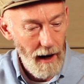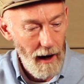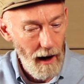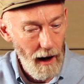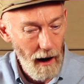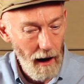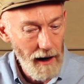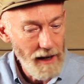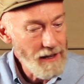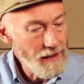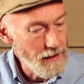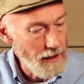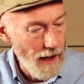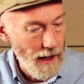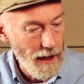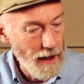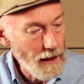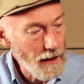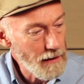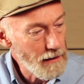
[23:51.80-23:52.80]
I
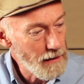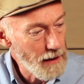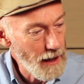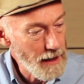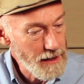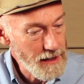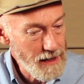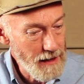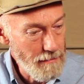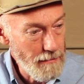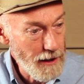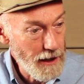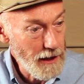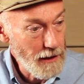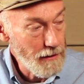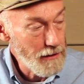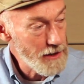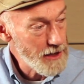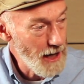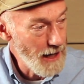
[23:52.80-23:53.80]
think that somebody
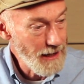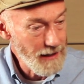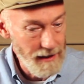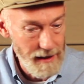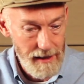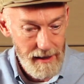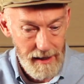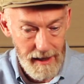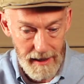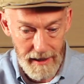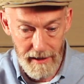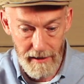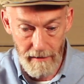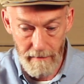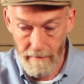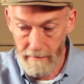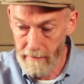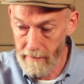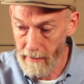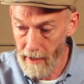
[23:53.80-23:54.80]
could take this
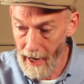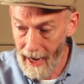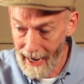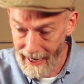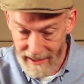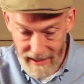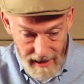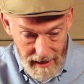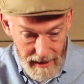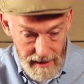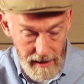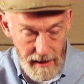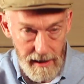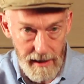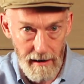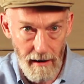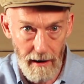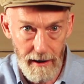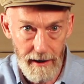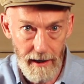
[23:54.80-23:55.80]
system as he's
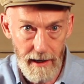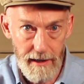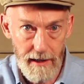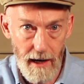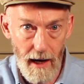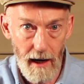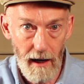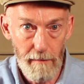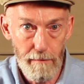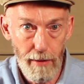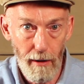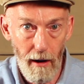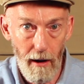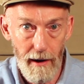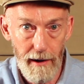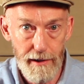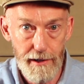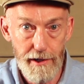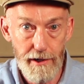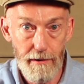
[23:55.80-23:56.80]
designed it and apply
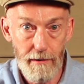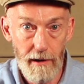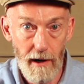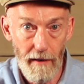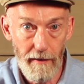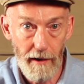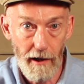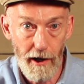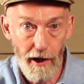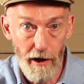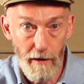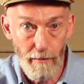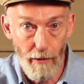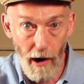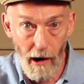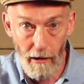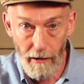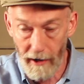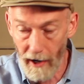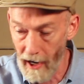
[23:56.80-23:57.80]
it to another cube
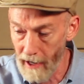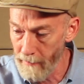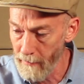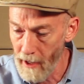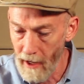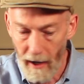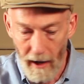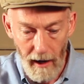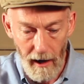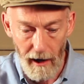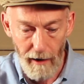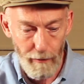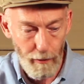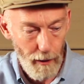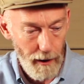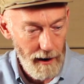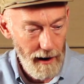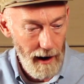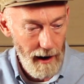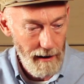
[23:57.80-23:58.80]
rail game. If we
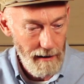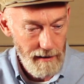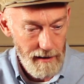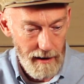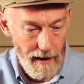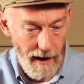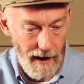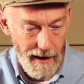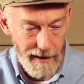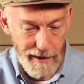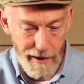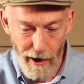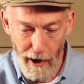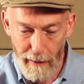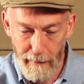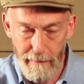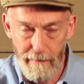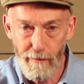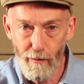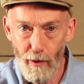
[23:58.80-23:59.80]
get
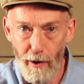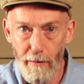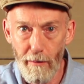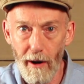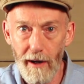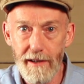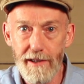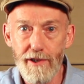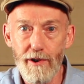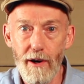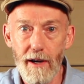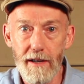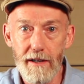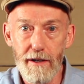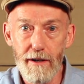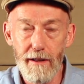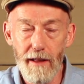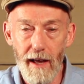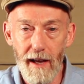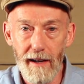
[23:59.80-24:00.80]
time, we might try and
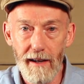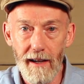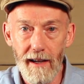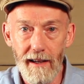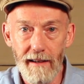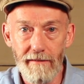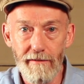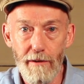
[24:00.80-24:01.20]
do that and